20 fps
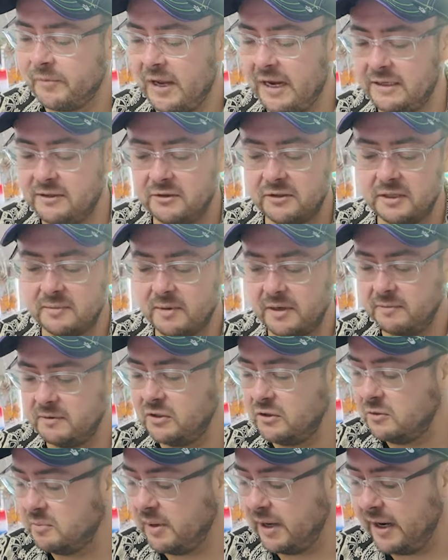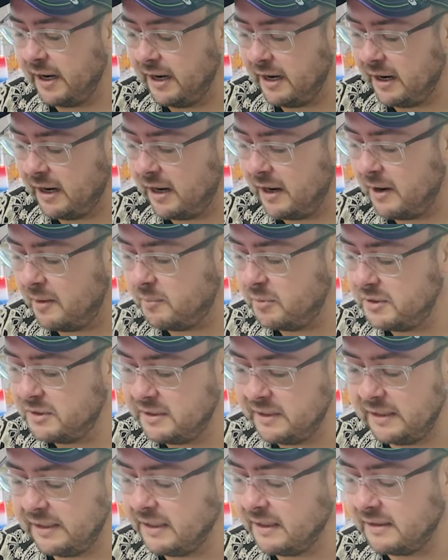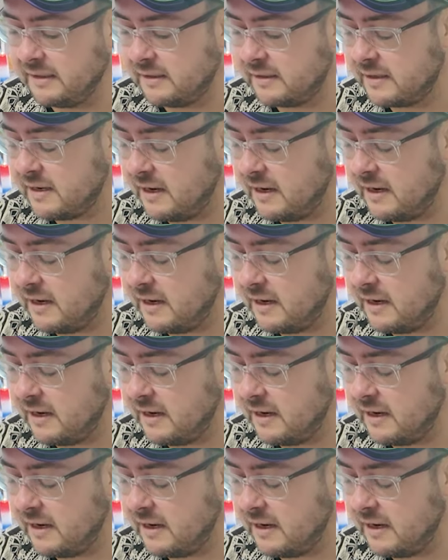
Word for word: I took them up to my uh, Brazilian